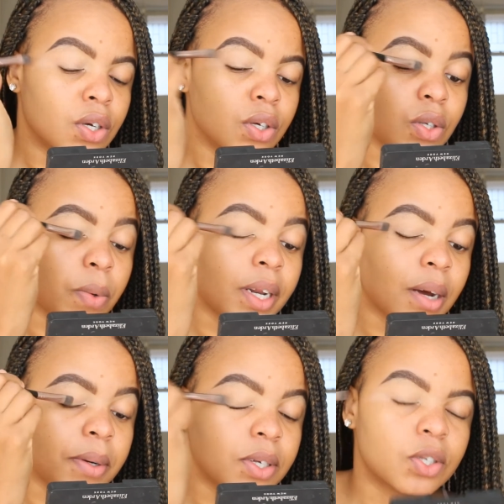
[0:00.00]
so when
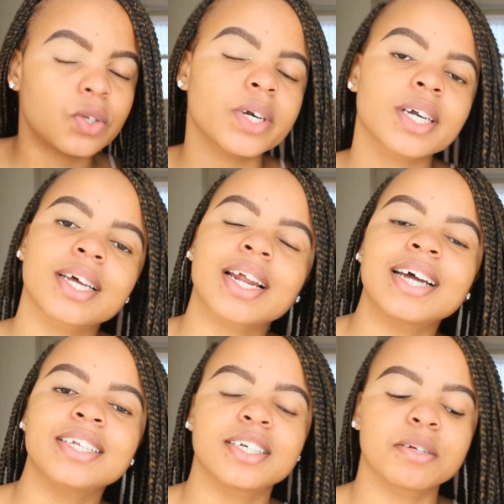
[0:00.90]
I was doing it,
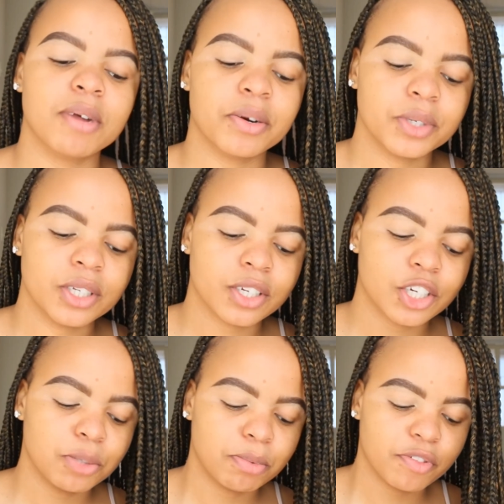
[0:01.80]
I did my
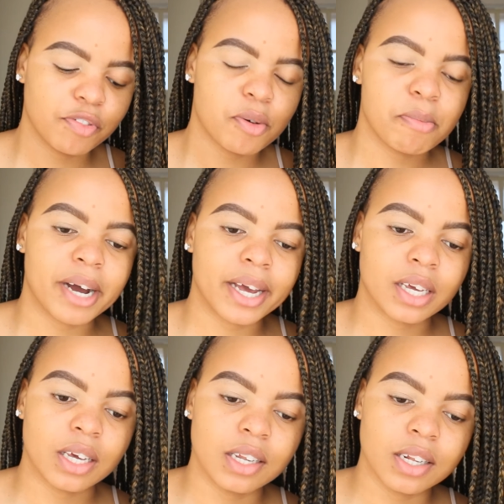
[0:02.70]
research before buying
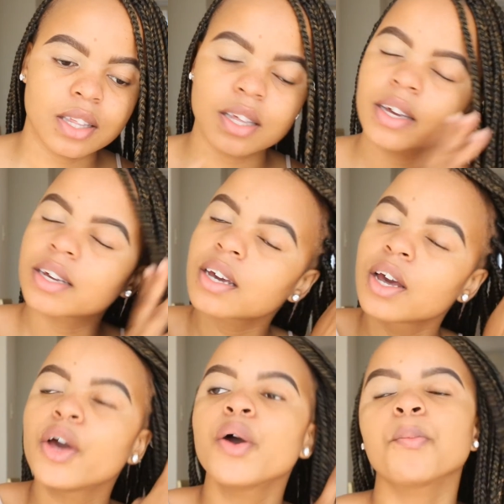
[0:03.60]
anything,
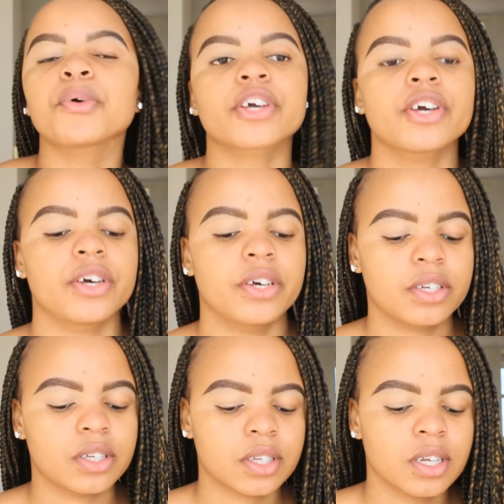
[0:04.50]

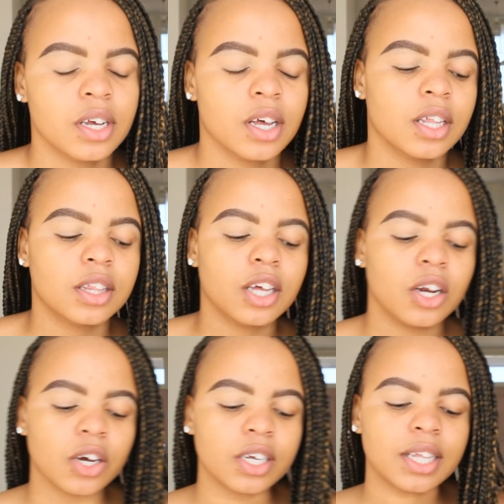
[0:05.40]
because the
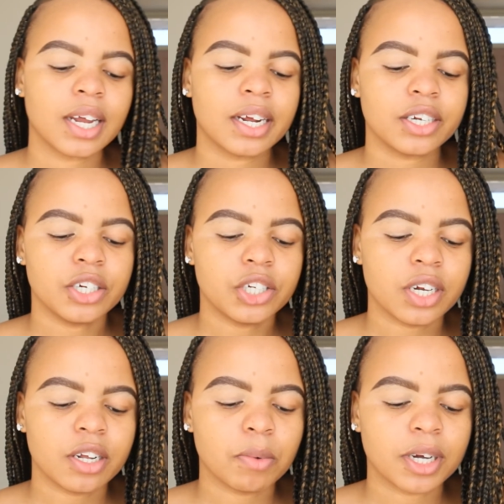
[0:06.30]
look that I
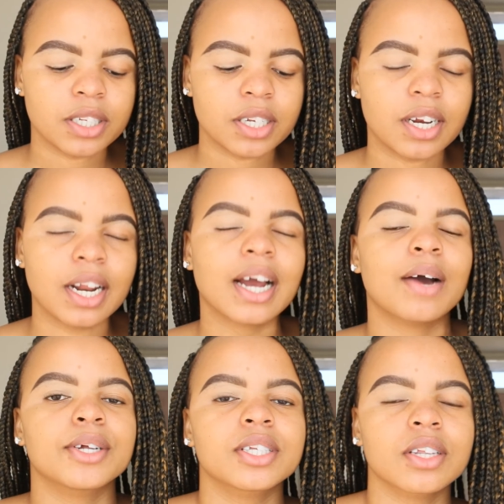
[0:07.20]
initially wanted, like I
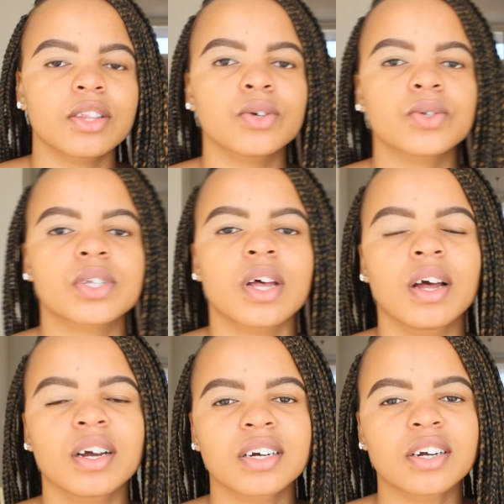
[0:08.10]
wanted those
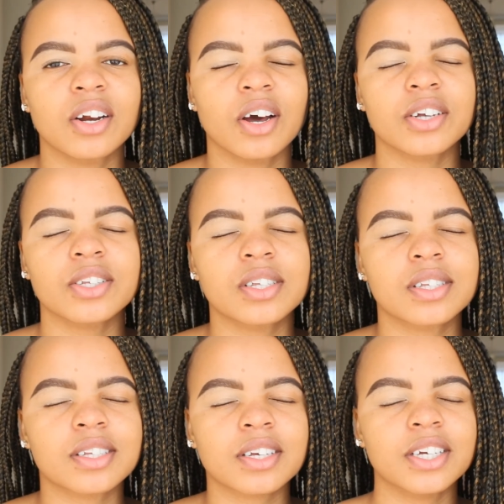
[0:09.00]

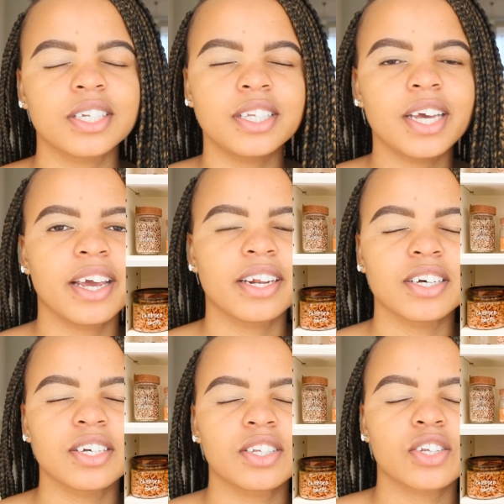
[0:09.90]
glass
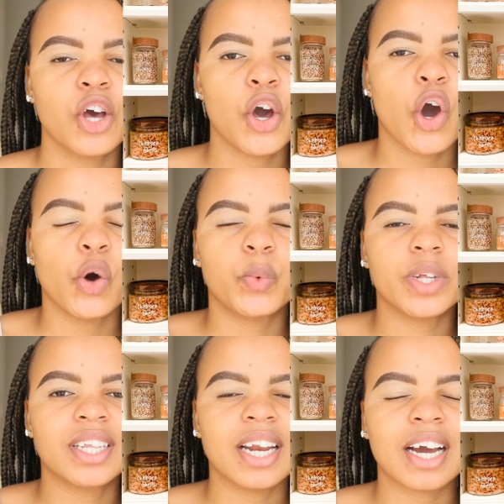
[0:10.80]
containers
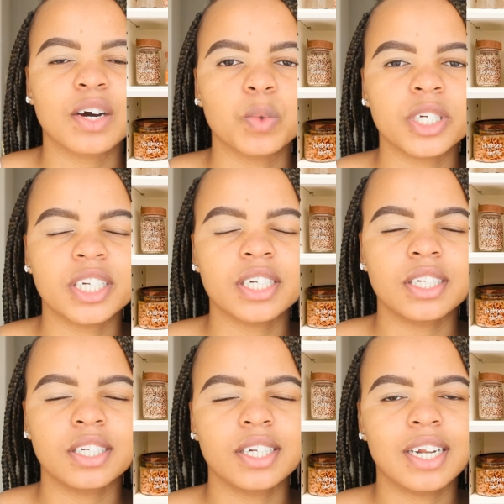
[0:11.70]
with like a wooden